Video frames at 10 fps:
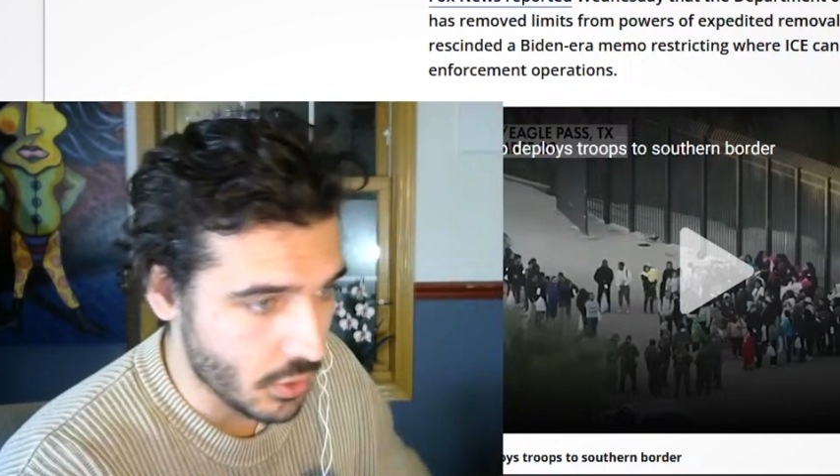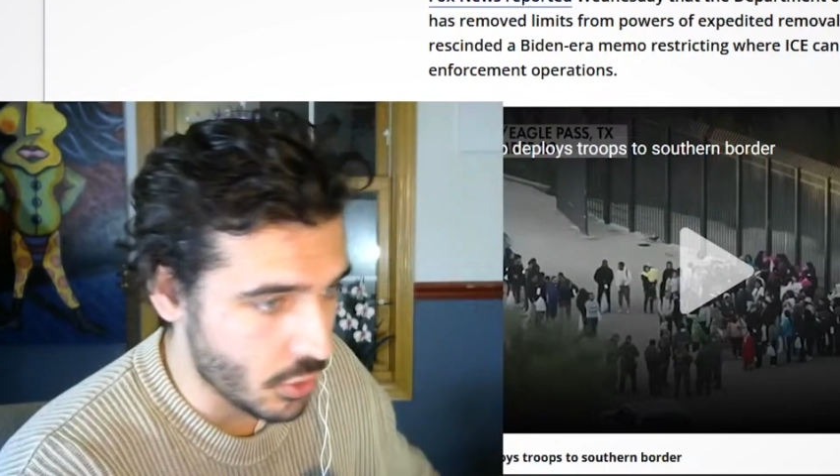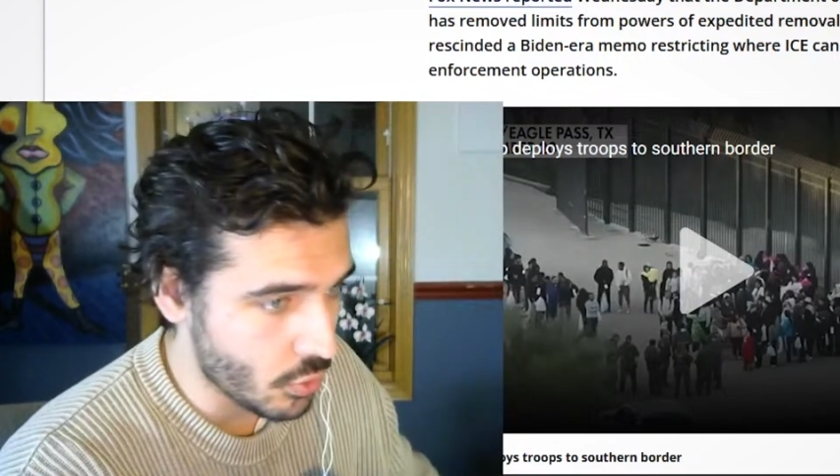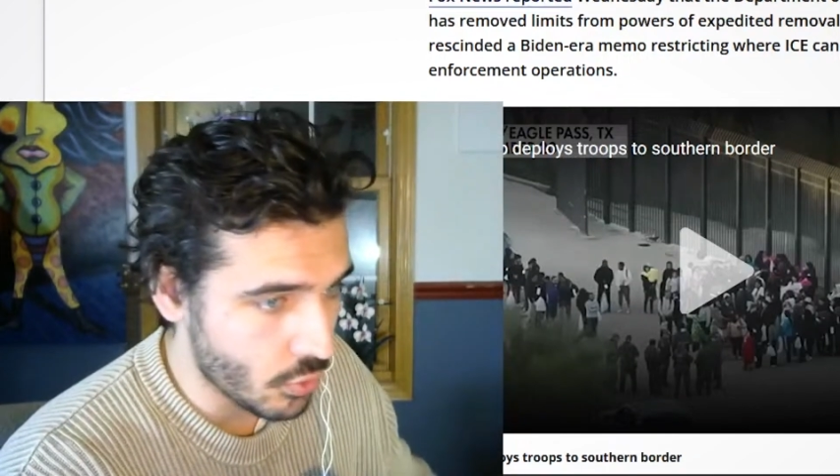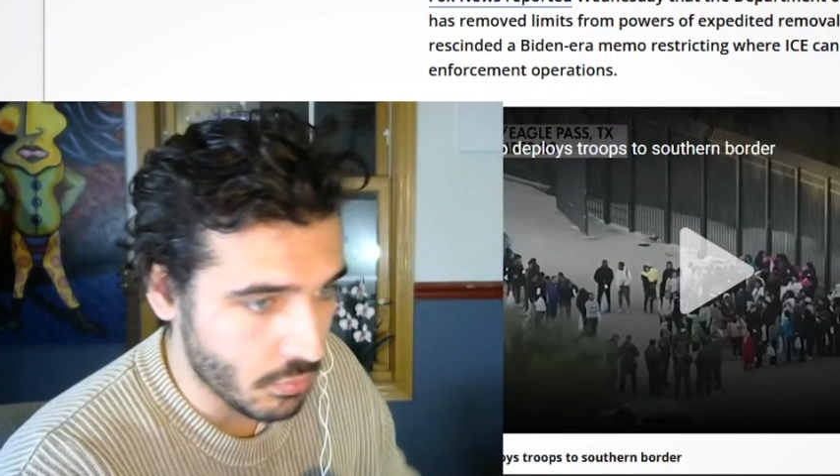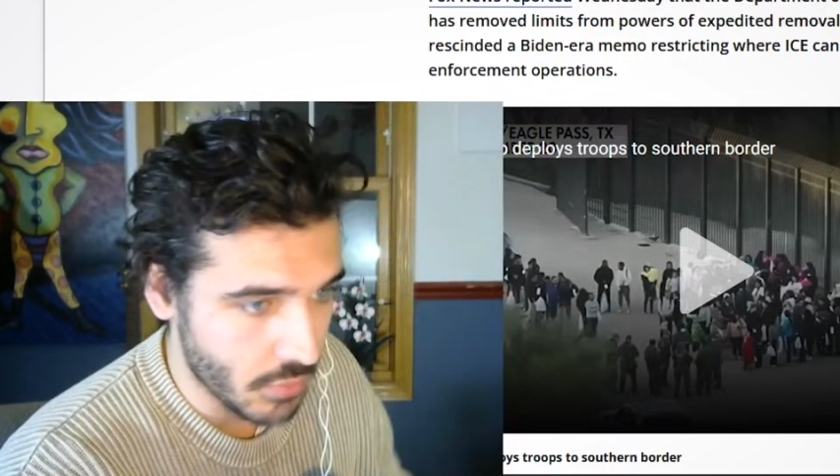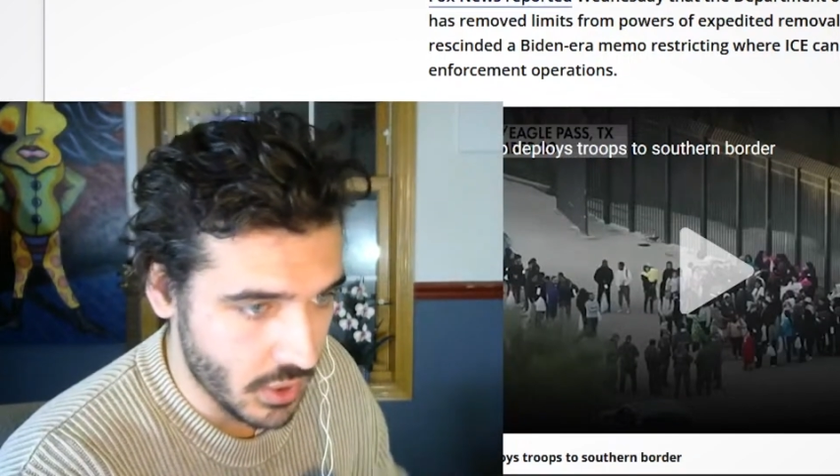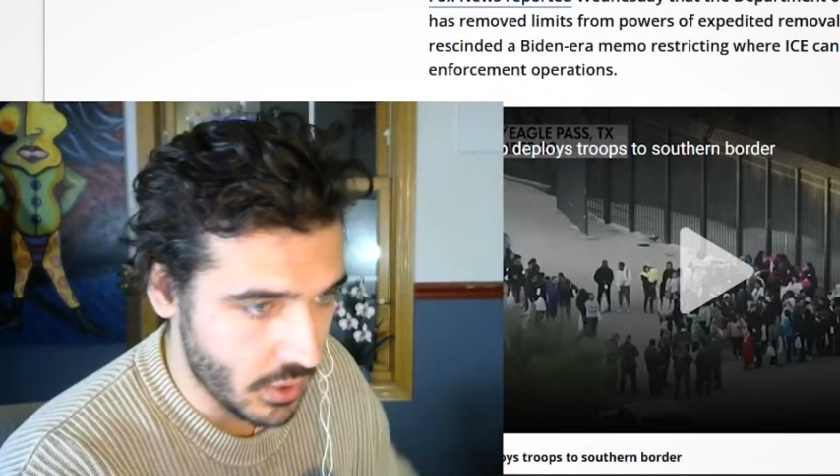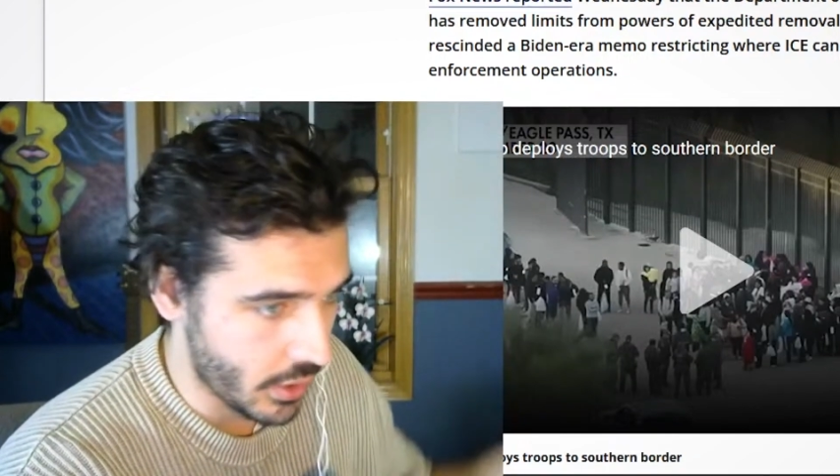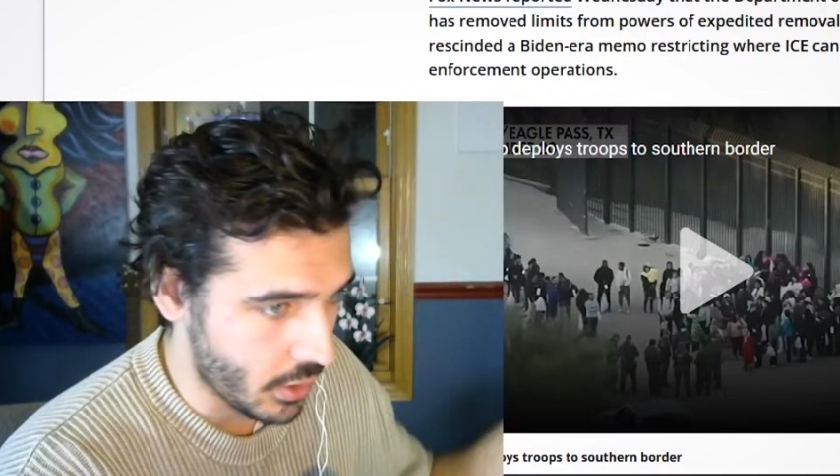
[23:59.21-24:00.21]
you,
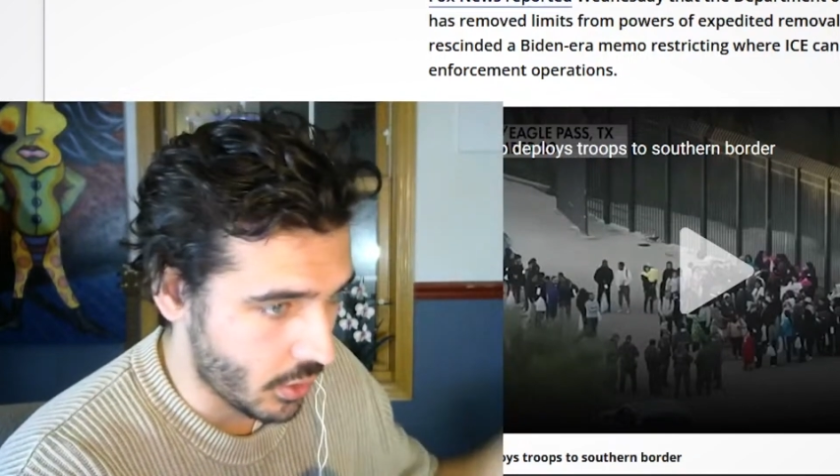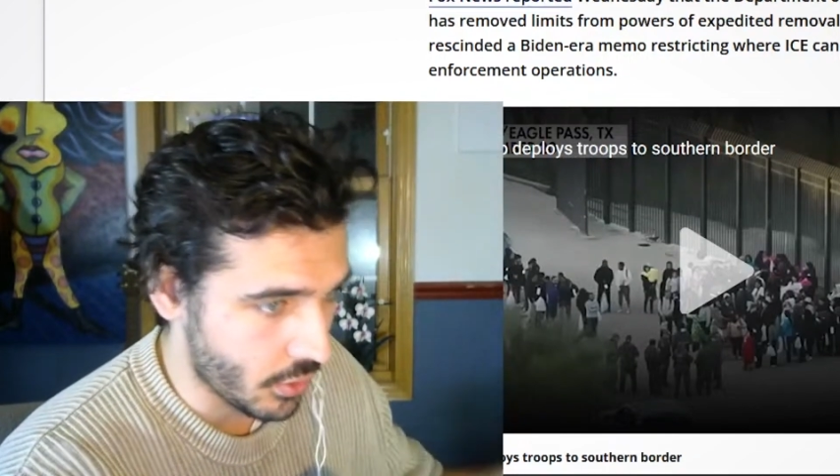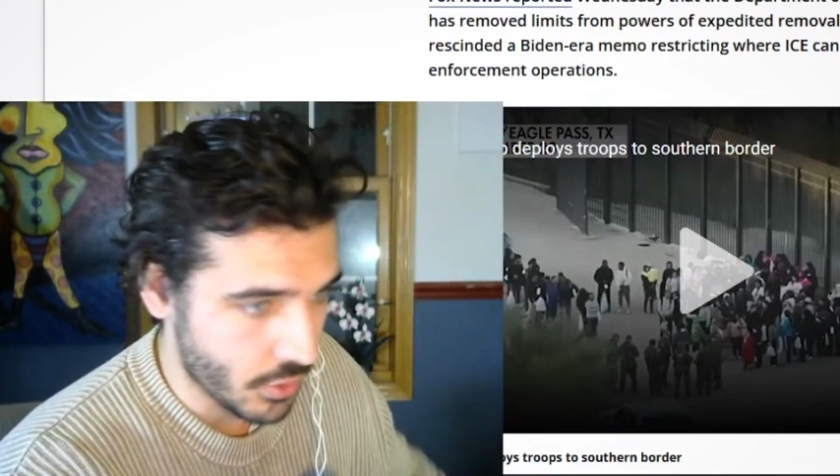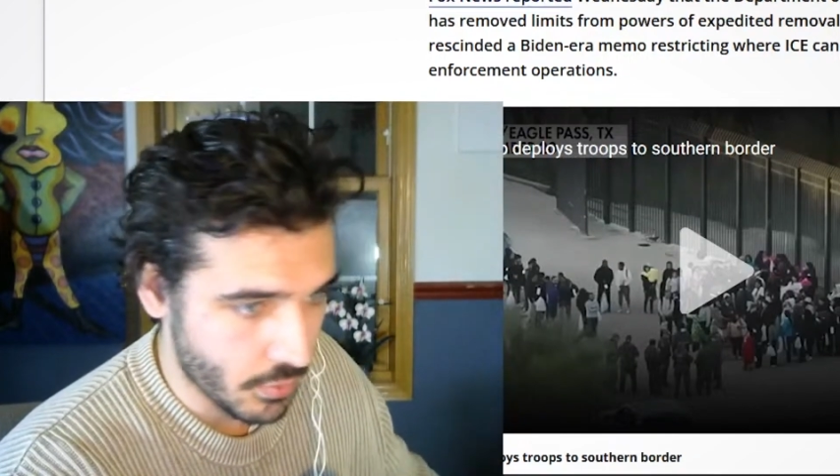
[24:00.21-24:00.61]
me, and other